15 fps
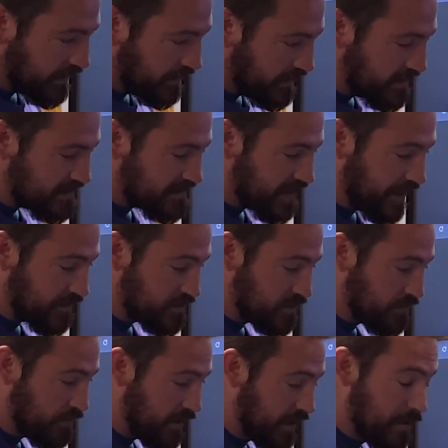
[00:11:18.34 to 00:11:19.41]
this tells
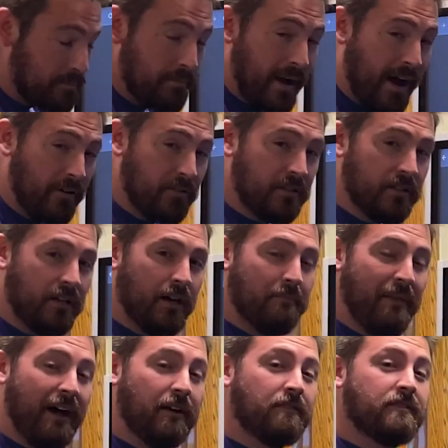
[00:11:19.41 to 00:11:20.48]
you an about
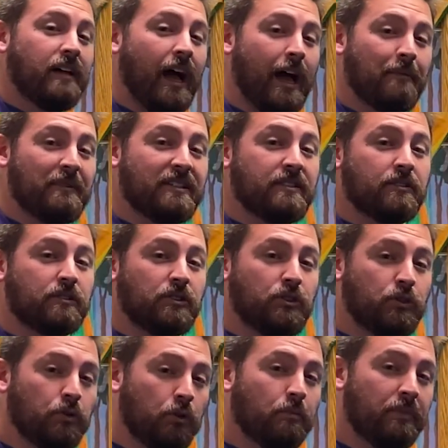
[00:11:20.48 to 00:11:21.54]
amount of time until
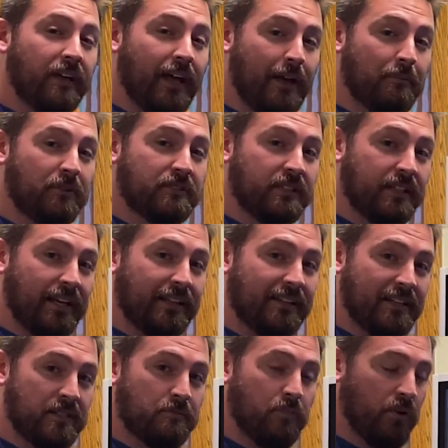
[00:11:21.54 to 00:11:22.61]
you'll be able to get
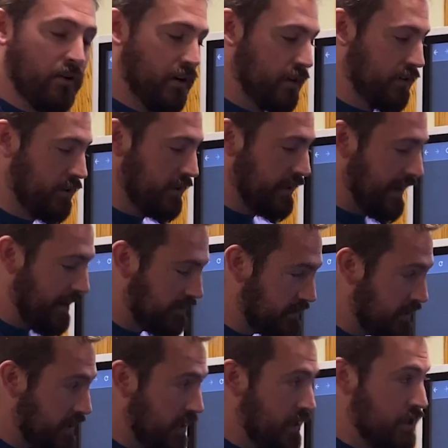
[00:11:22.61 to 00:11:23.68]
this book on your account.
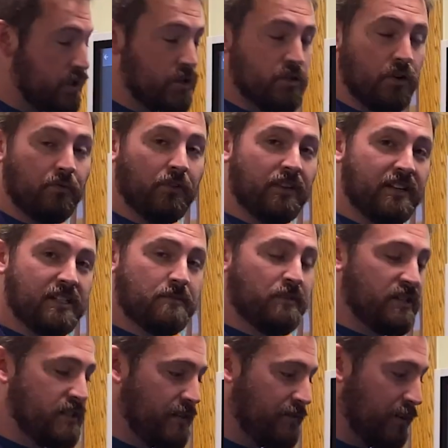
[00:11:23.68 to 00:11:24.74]
So for this
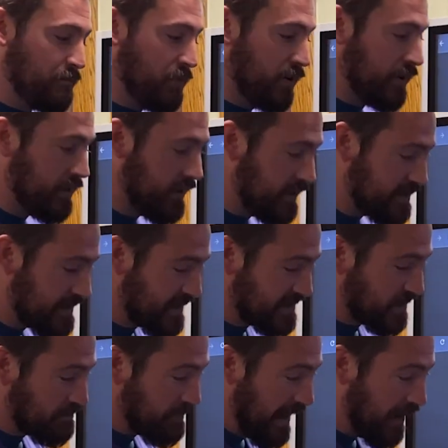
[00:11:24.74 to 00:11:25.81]
specific book, it says
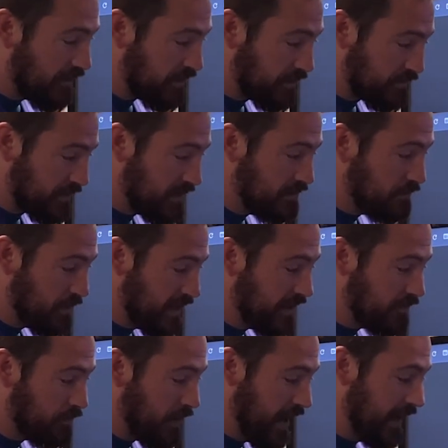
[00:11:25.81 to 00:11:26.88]
about 3-week
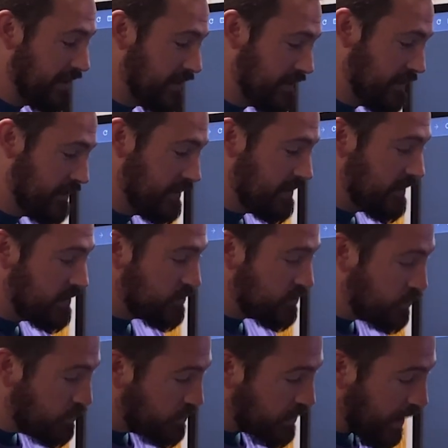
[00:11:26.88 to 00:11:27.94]
wait.
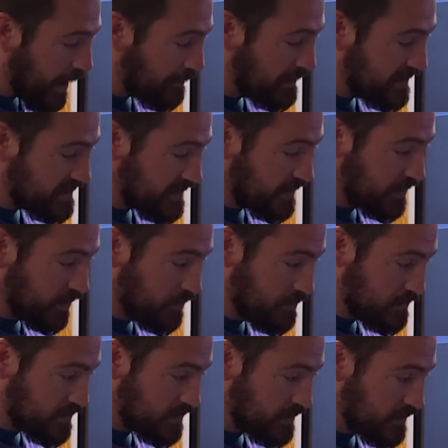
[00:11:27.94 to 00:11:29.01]
2 copies in
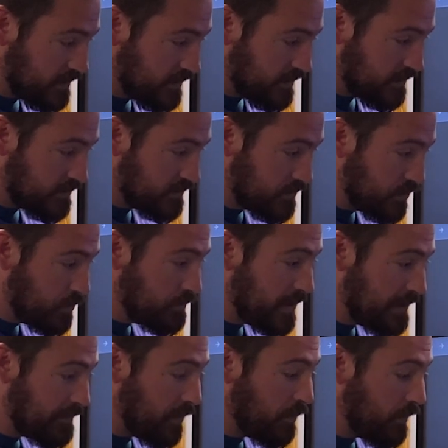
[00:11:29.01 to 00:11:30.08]
use, 2
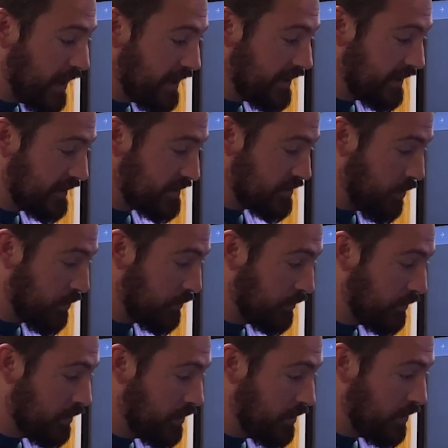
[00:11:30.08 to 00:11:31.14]
people waiting in
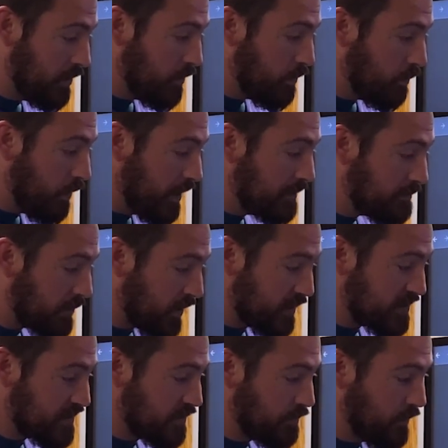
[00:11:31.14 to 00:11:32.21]
total, 1
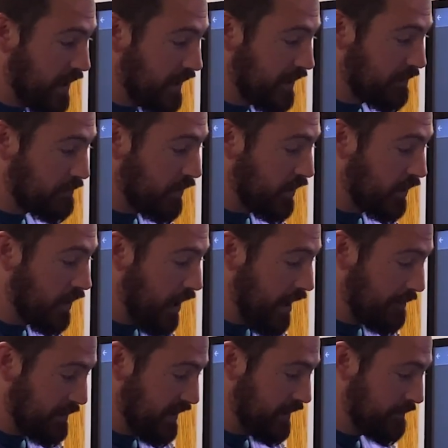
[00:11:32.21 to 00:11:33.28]
person waiting per
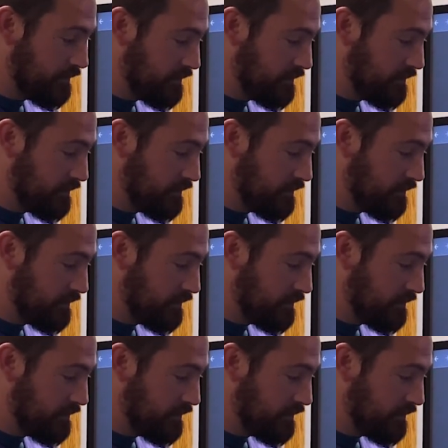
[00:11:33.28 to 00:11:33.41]
copy.